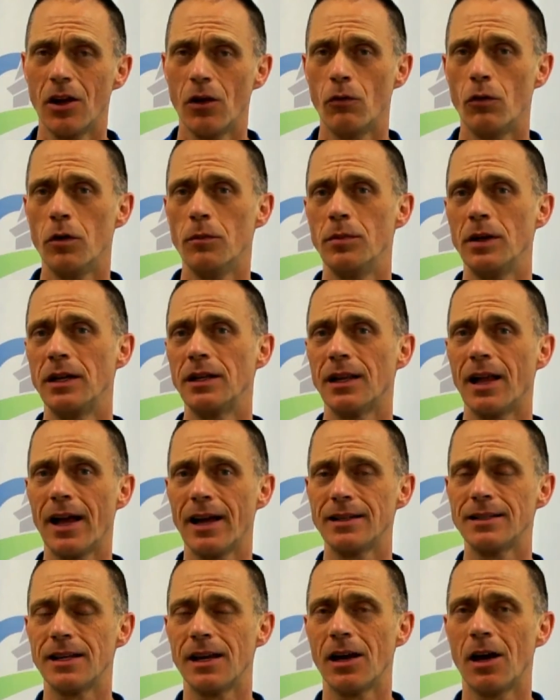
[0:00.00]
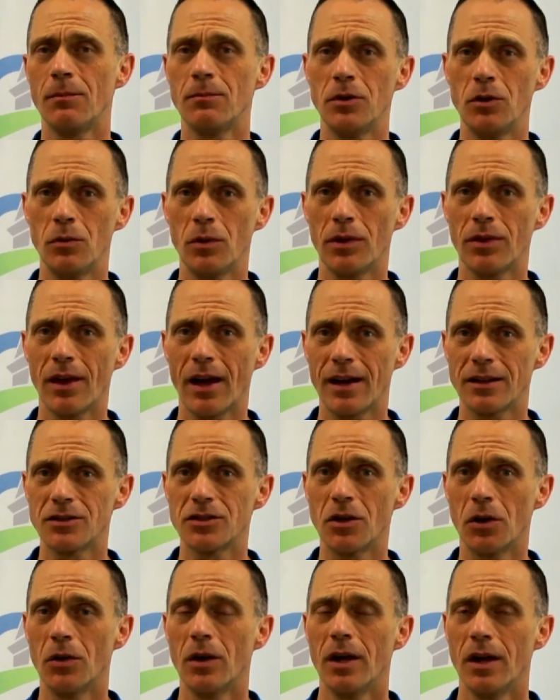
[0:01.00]
We'd be glad to help you with that.
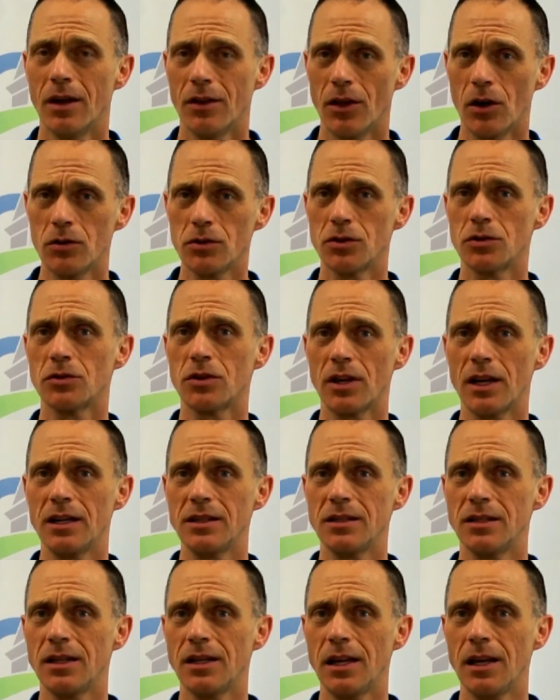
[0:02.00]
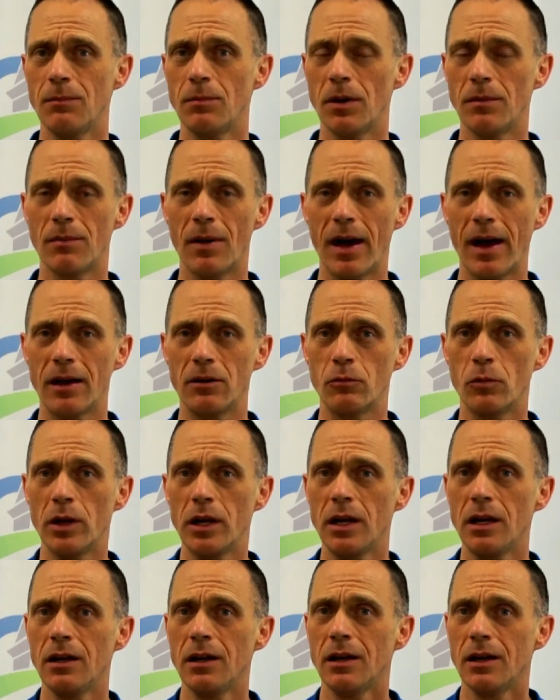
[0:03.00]
So those are things to keep in mind.
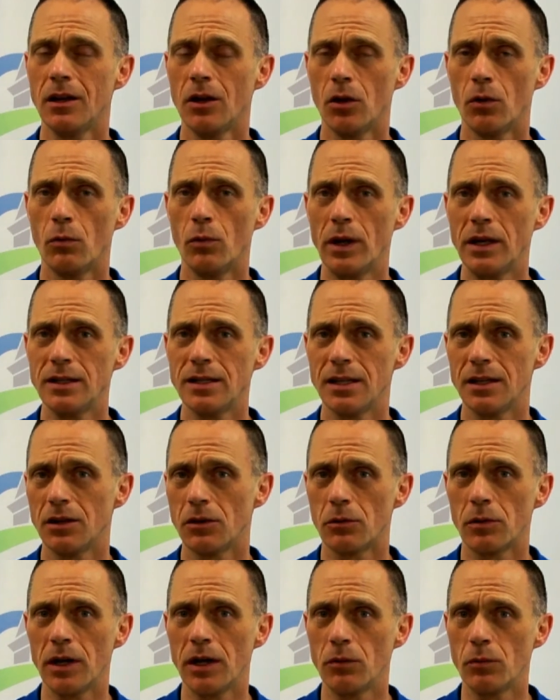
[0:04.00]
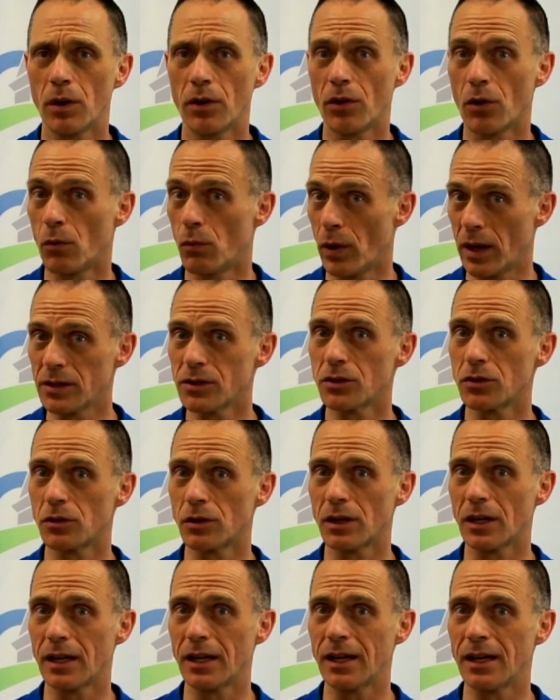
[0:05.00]
We tend to read with a
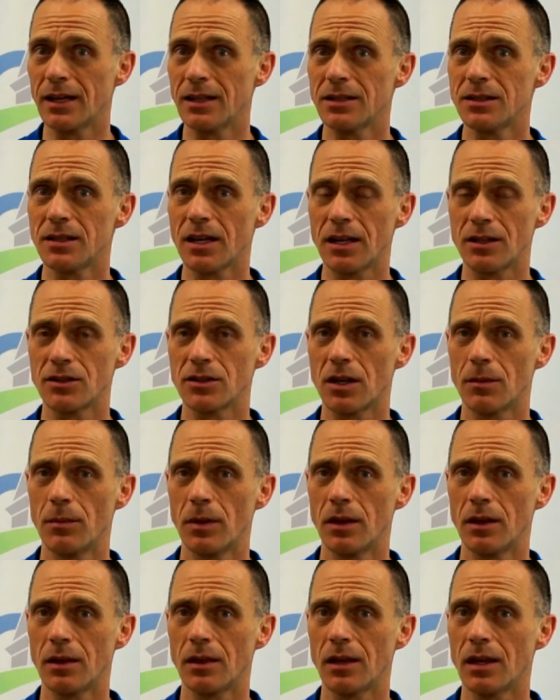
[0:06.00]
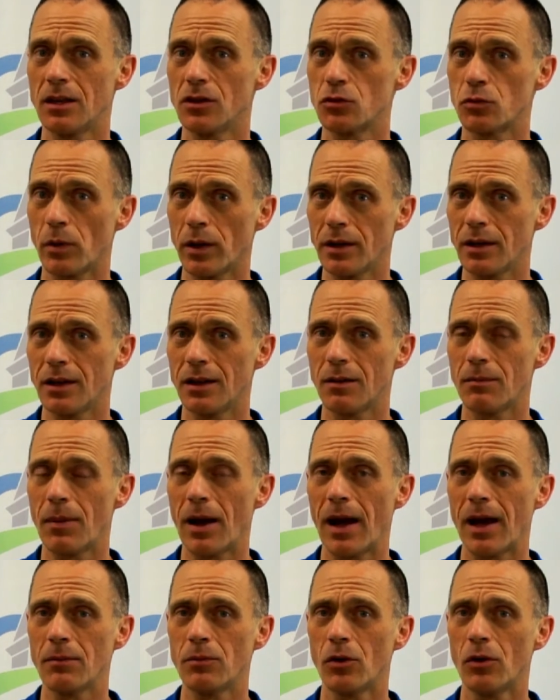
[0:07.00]
Western lens, and some of the things written in the
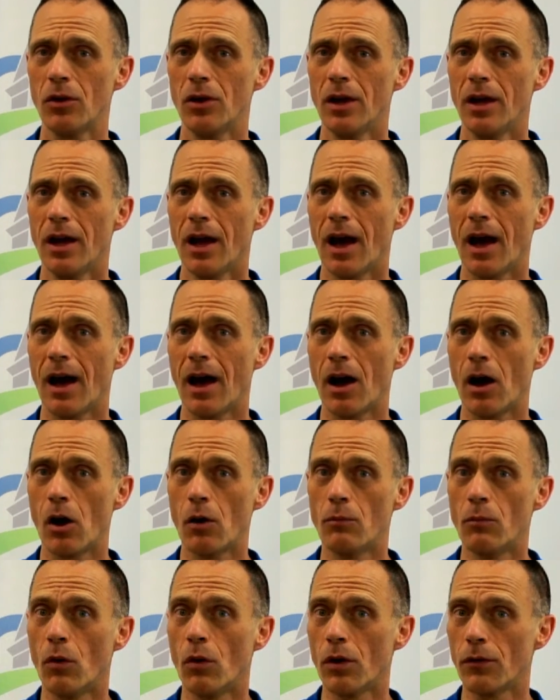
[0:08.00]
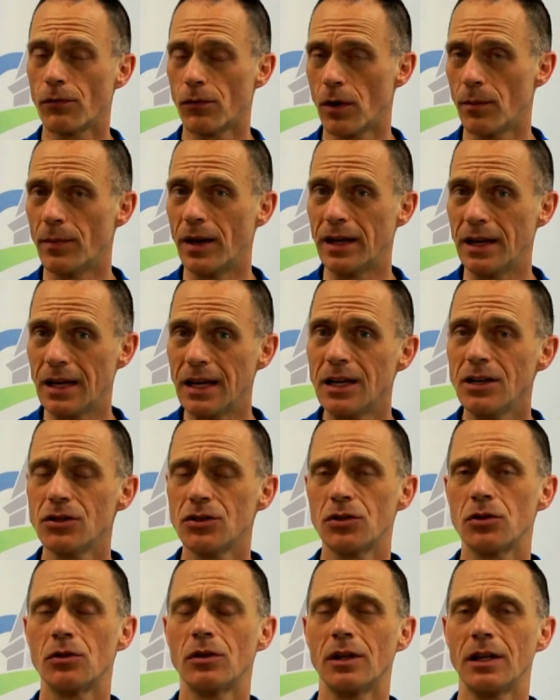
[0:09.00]
Bible are more from an
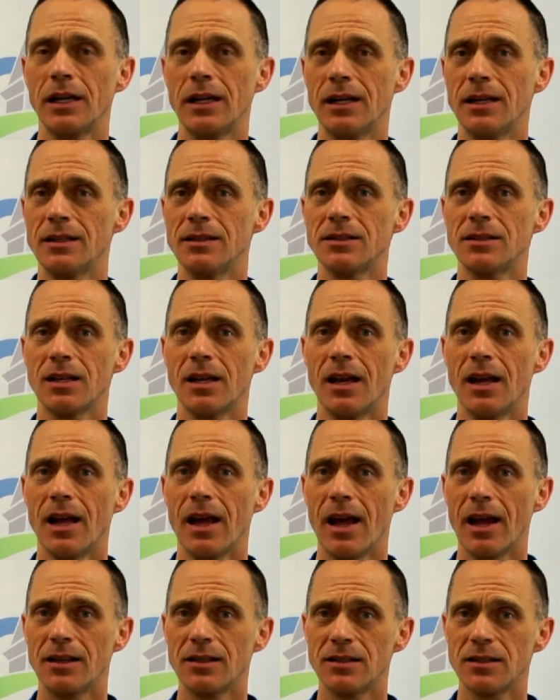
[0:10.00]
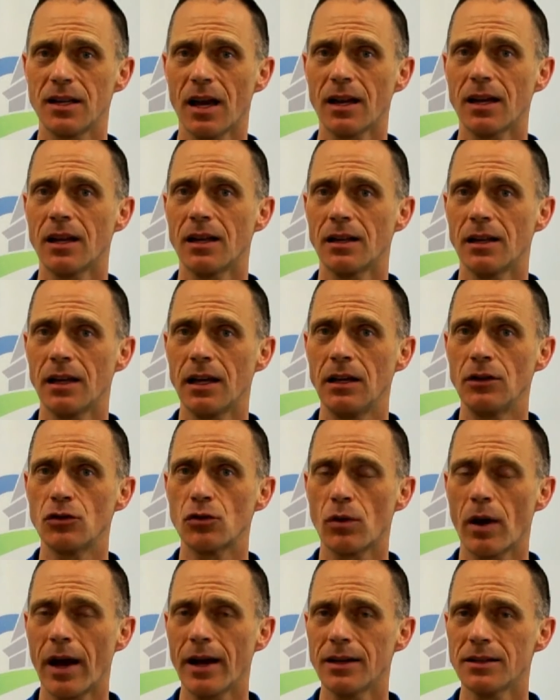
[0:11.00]
Eastern lens. And secondly,
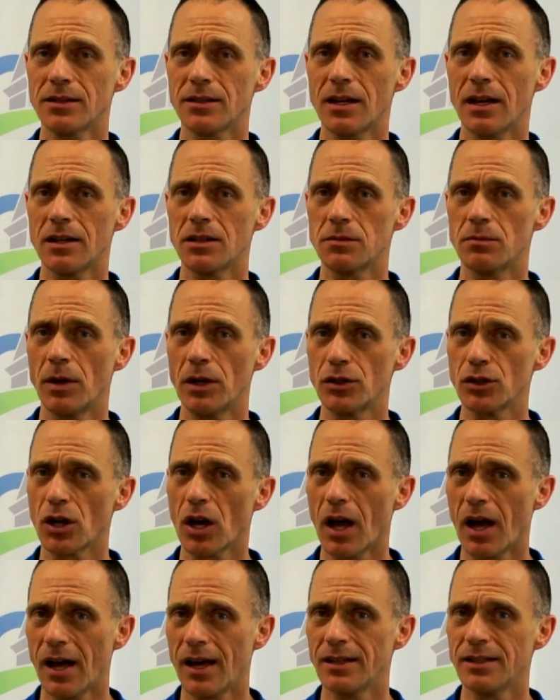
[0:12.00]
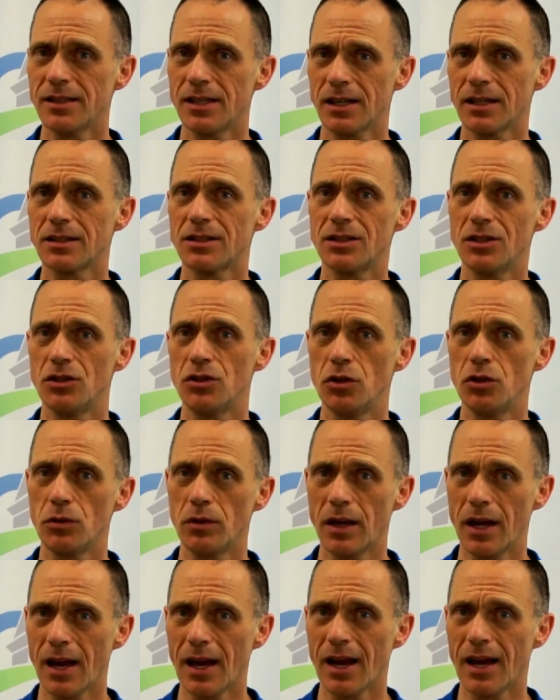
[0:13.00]
try to set as much context as you
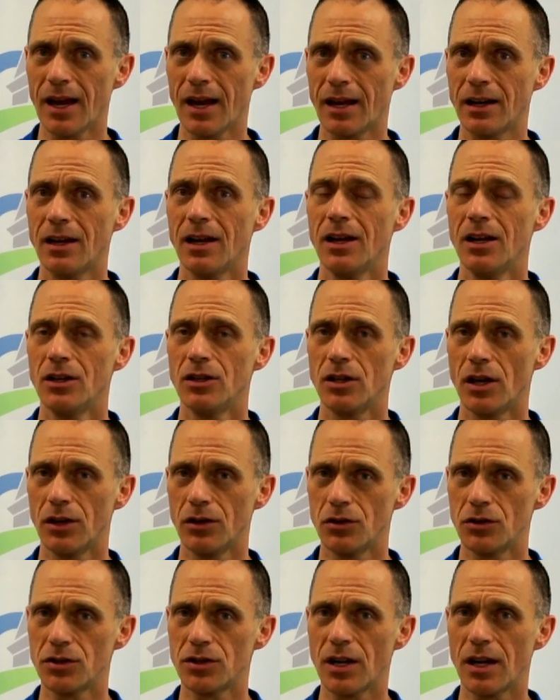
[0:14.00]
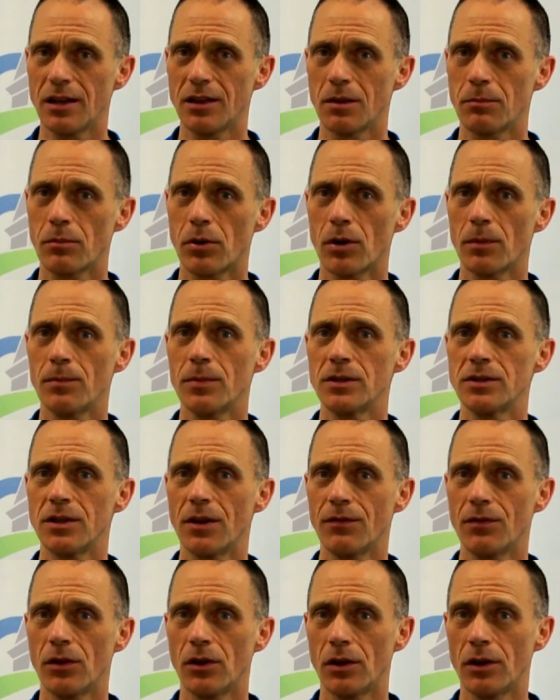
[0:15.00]
can to understand the purpose
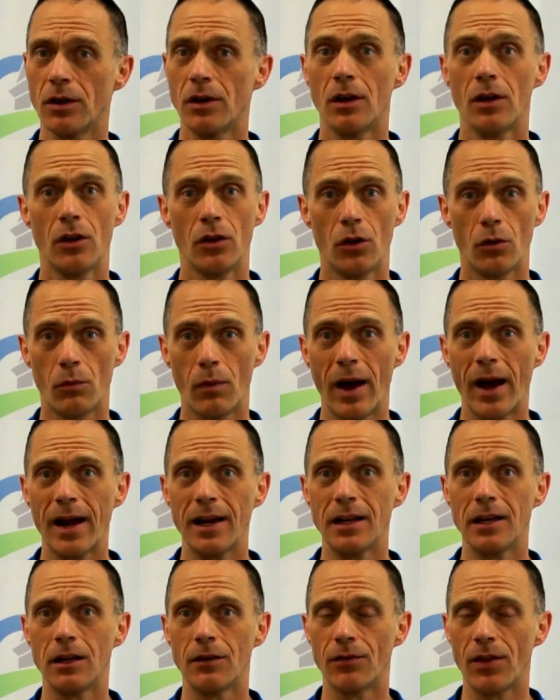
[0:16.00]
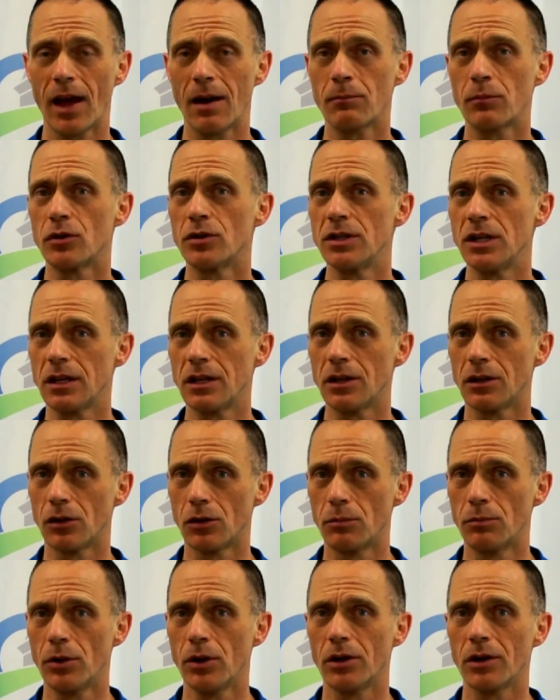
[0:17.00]
of the writing of that
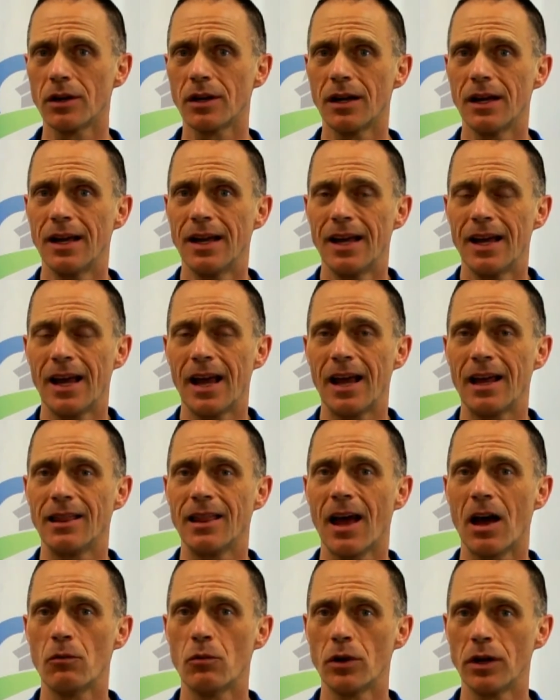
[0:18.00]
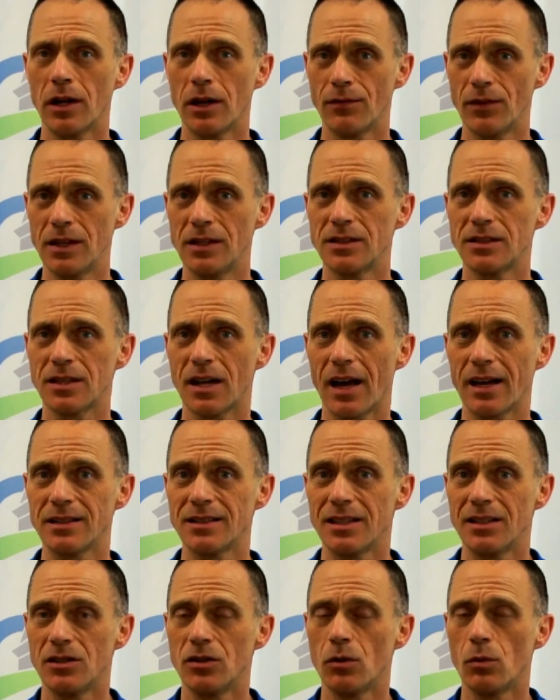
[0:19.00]
particular book, and that will give
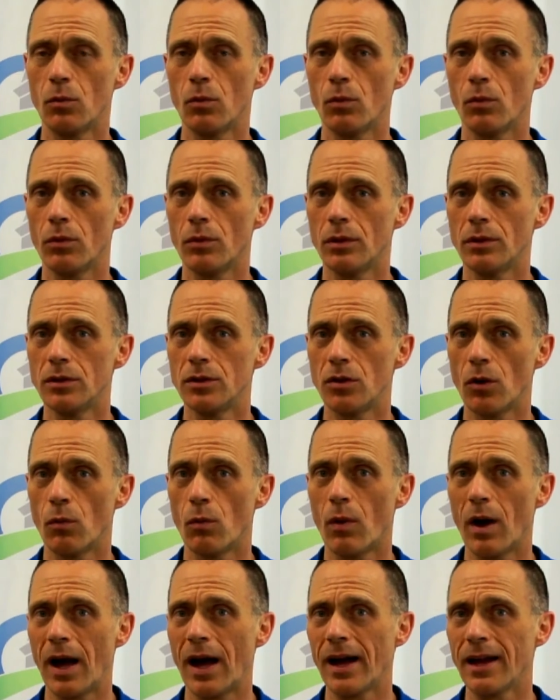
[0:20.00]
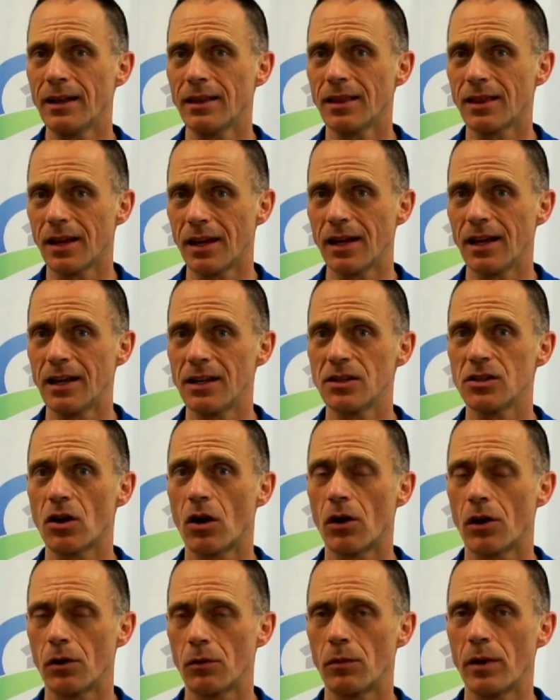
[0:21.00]
insights into why things
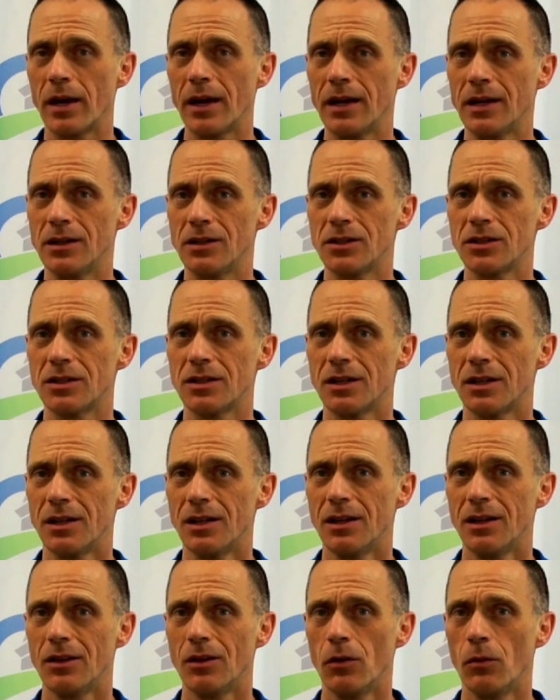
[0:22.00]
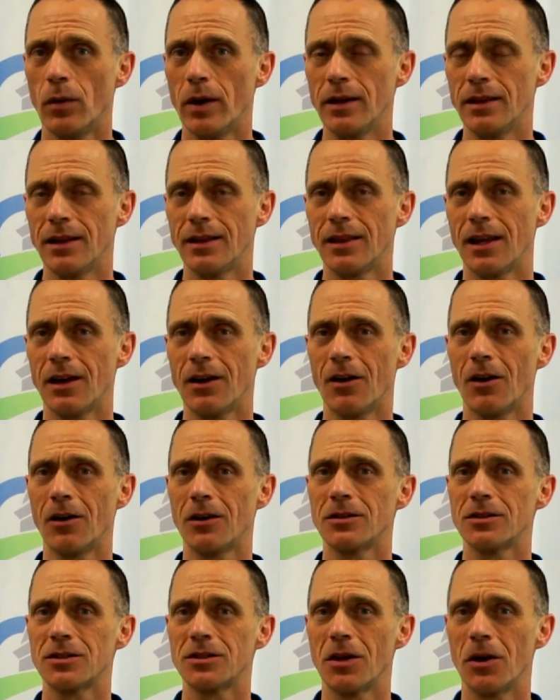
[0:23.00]
are arranged the way that they
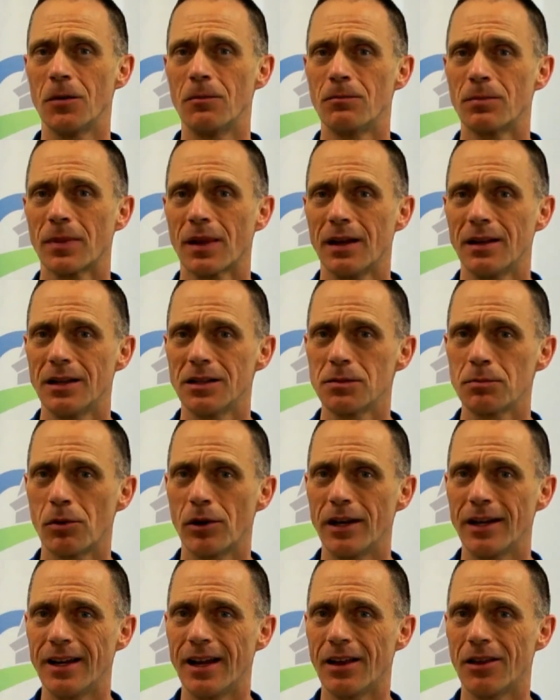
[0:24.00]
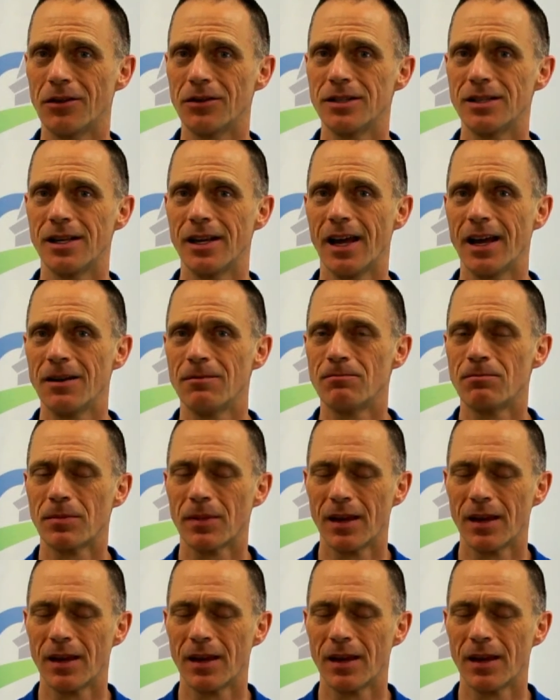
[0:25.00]
are. So let's pray together today.